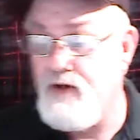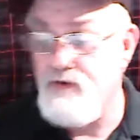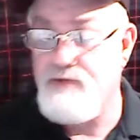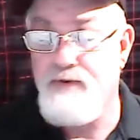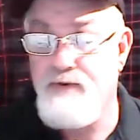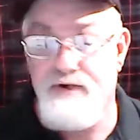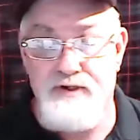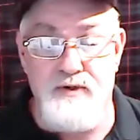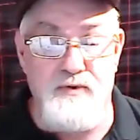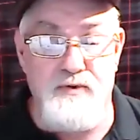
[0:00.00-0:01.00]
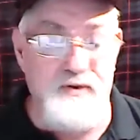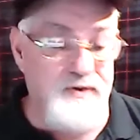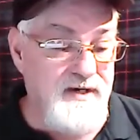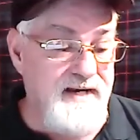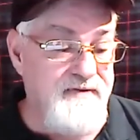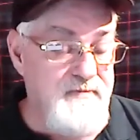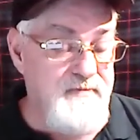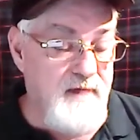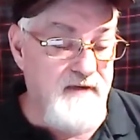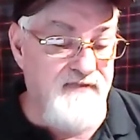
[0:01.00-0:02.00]
oldest person to live in
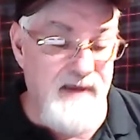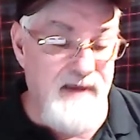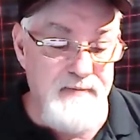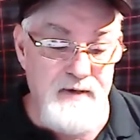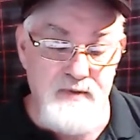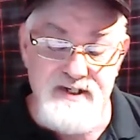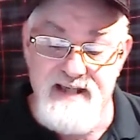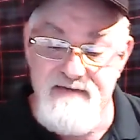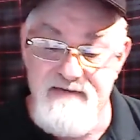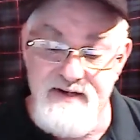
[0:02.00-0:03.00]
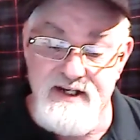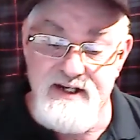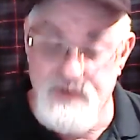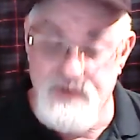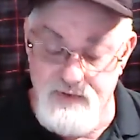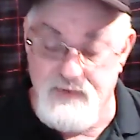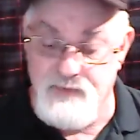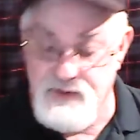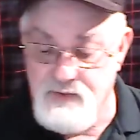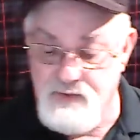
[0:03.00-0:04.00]
my family was 72,
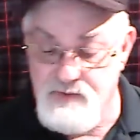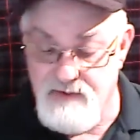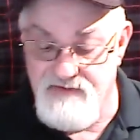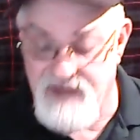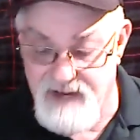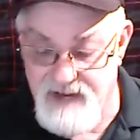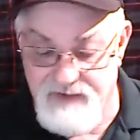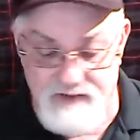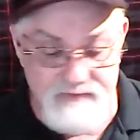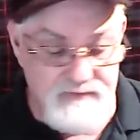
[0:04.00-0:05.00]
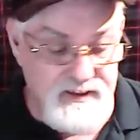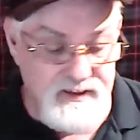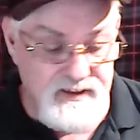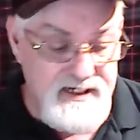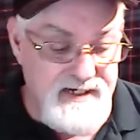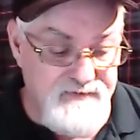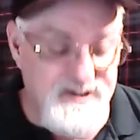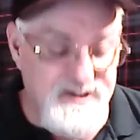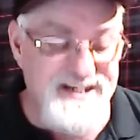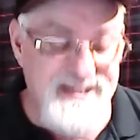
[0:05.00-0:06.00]
which was my father. He lived
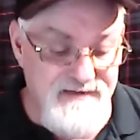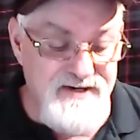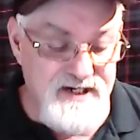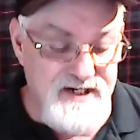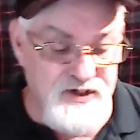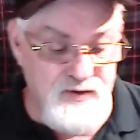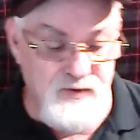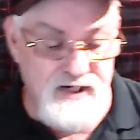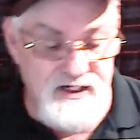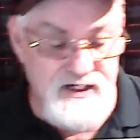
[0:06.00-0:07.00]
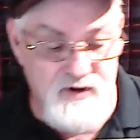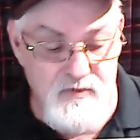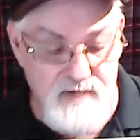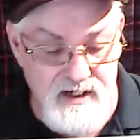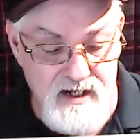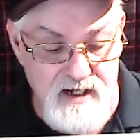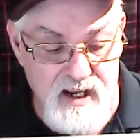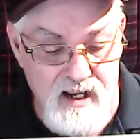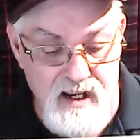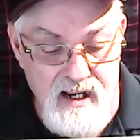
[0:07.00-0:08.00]
to 72, and he told me
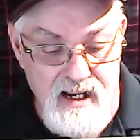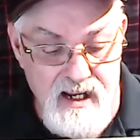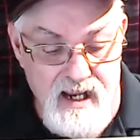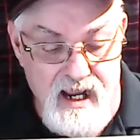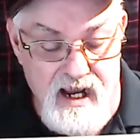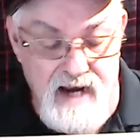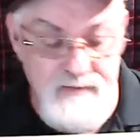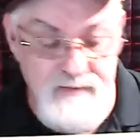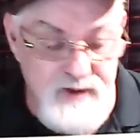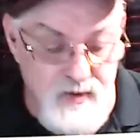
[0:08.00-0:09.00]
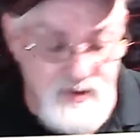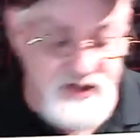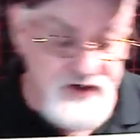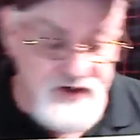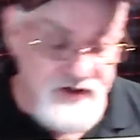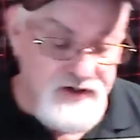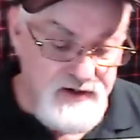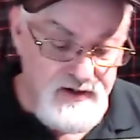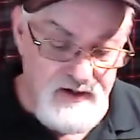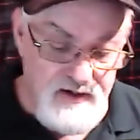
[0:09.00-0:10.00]
I'm the oldest nerd